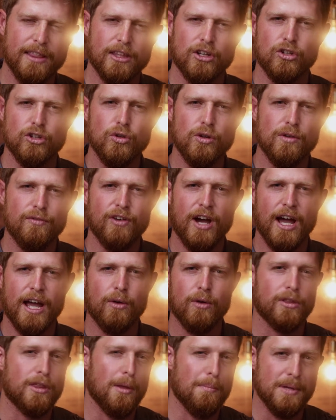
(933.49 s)
They're unifying
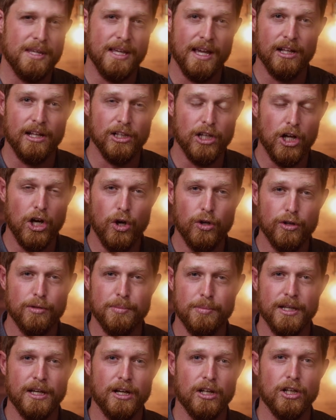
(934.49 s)
with the P L O, the
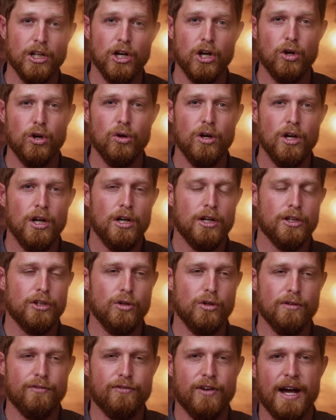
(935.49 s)
P L O
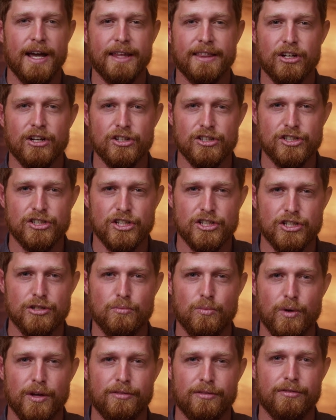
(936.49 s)
unifying their
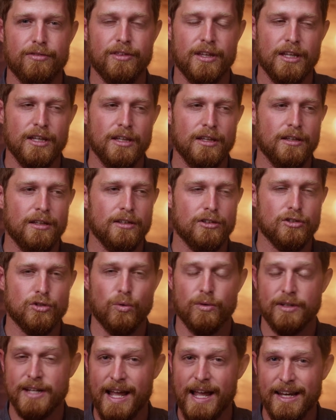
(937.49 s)
decision with the
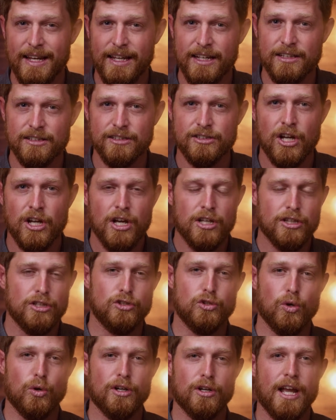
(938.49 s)
Jordanians. The
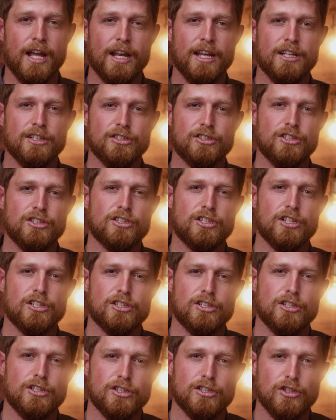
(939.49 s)
Jordanians'
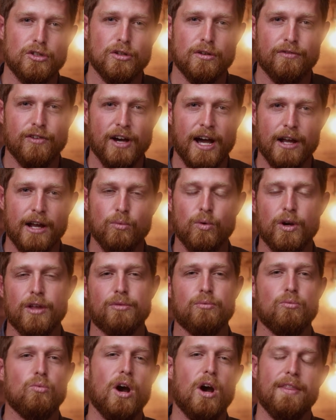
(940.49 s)
decision is unified
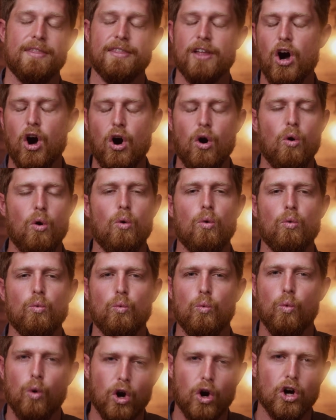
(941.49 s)
with what? The whole
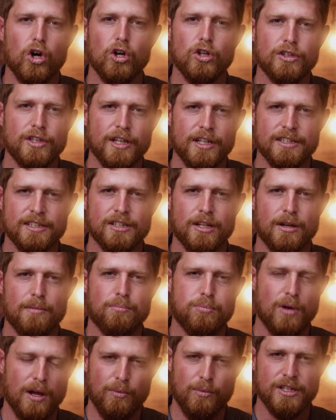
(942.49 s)
world is,
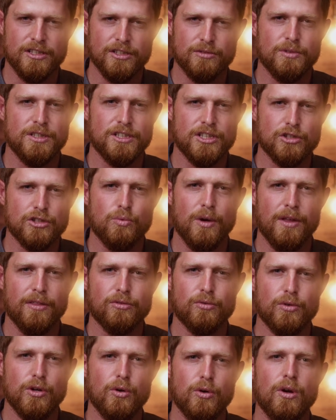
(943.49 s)
we just, we just went
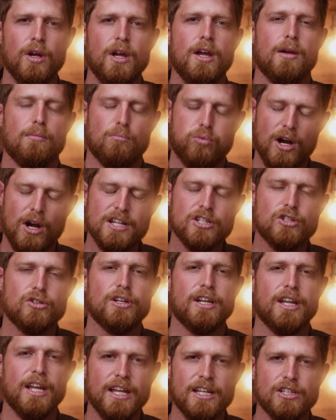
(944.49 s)
through,
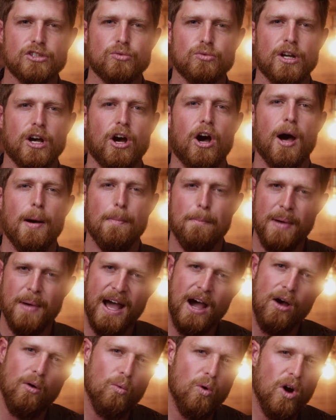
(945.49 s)
pressuring Israel
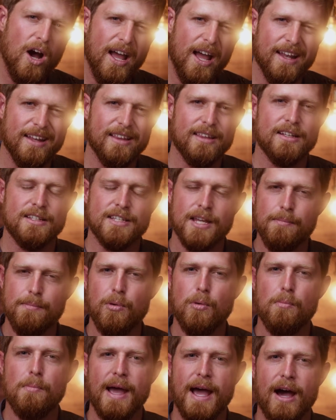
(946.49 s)
about what? The
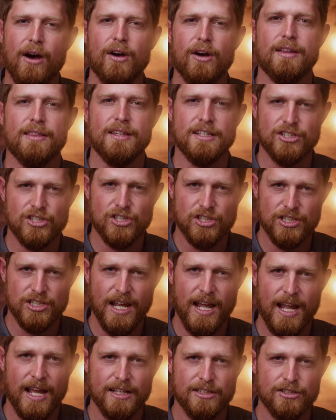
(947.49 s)
Temple Mount and this
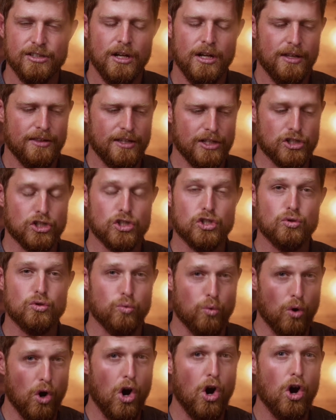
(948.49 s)
stance, this
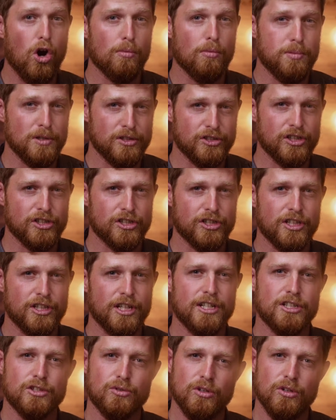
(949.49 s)
strong position
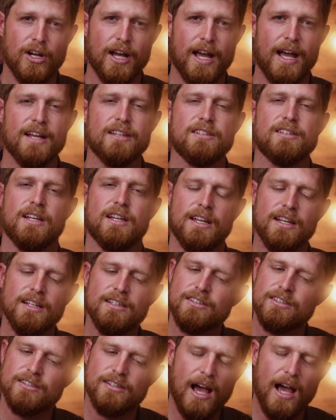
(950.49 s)
that Israel has in
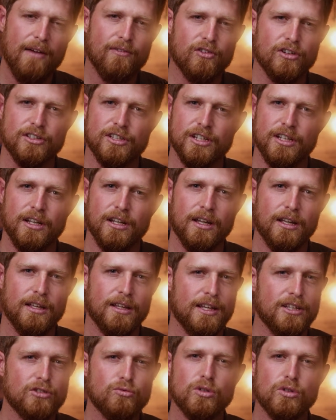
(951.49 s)
its sovereignty.
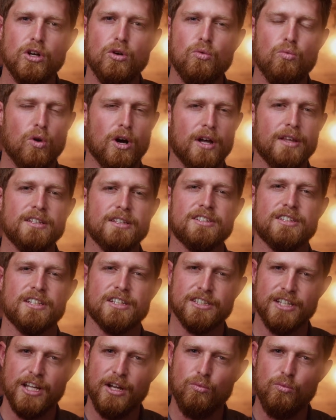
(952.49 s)
Israel won the
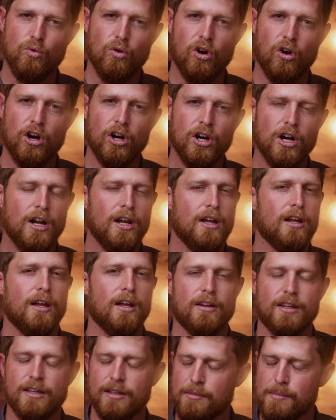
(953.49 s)
Six Day War.
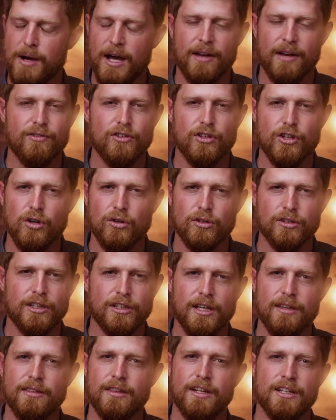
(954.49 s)
It, come on, if you don't
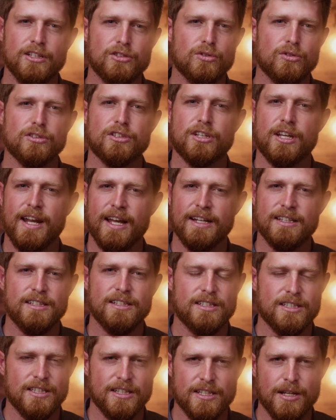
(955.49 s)
get that Israel's
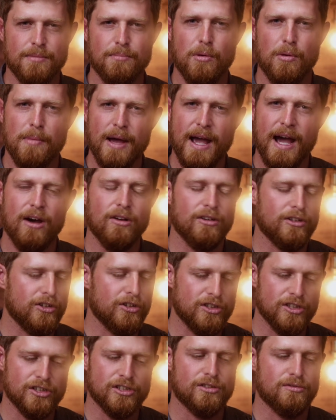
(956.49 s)
connected to the Temple Mount, you
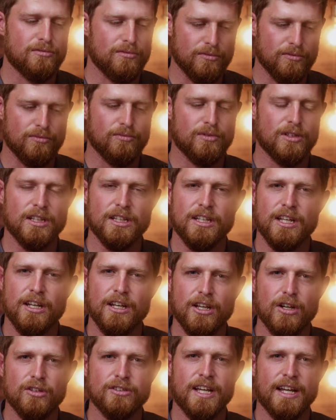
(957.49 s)
just really need
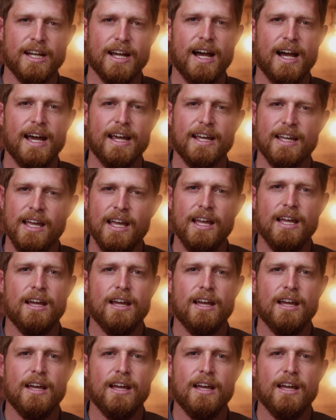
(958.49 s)
to go take a hike.